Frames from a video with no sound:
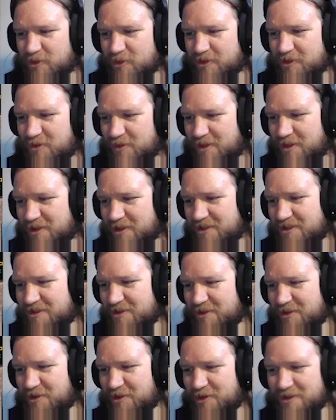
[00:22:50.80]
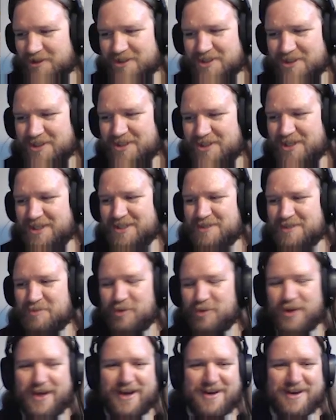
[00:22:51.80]
Kudos. Could have gotten a
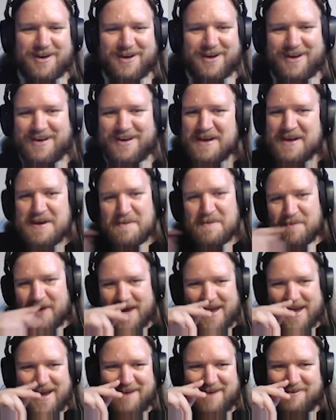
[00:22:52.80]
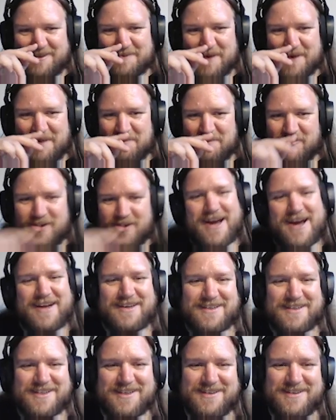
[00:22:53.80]
small haircut. My hair is my
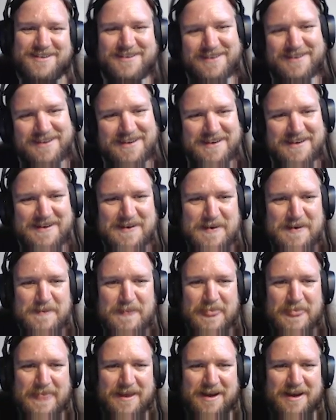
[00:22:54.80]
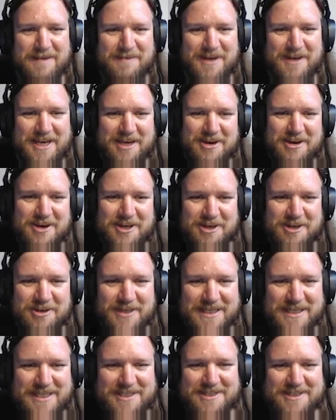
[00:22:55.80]
brand. I'm like
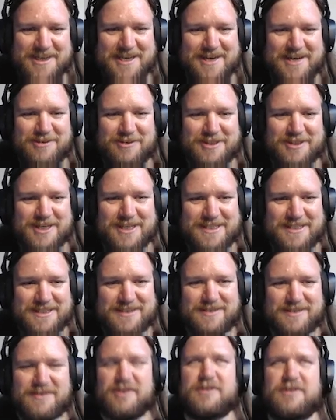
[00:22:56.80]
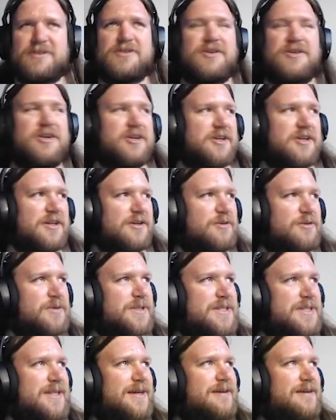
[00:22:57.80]
Hercules. I cannot cut it. No, it's not Hercules. Who
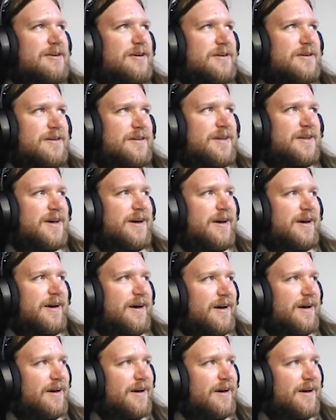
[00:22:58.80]
is it that can't cut their hair?